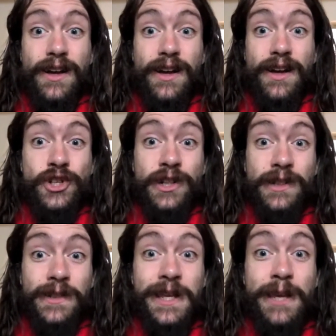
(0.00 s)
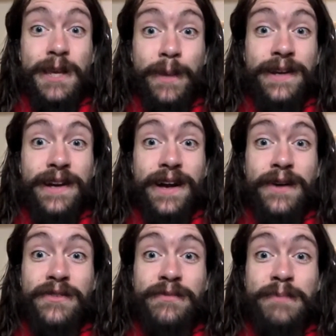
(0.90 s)
leaping
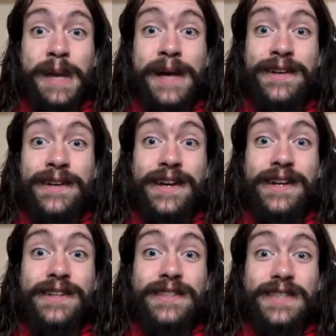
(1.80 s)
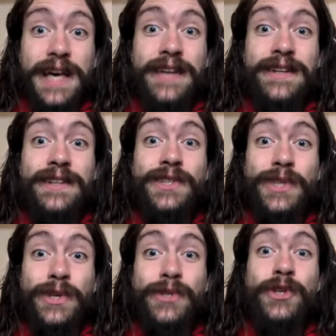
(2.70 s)
out of bed, excited
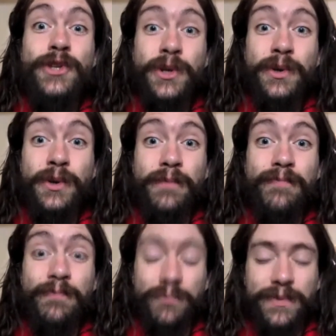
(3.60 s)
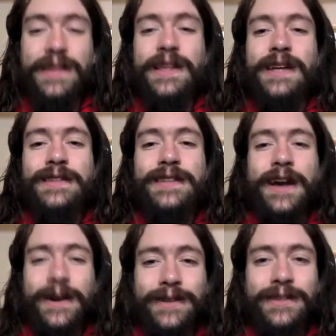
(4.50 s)
to do. That's a
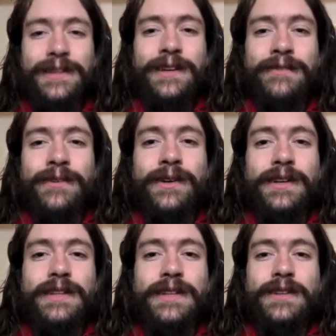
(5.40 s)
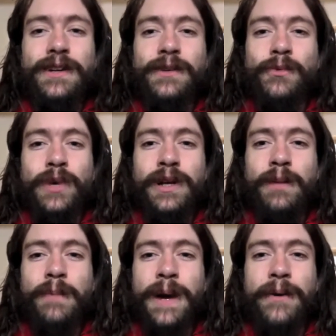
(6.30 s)
healthy liver. It's called
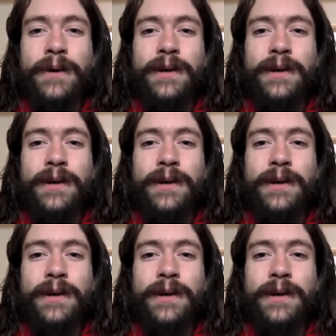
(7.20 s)
willpower.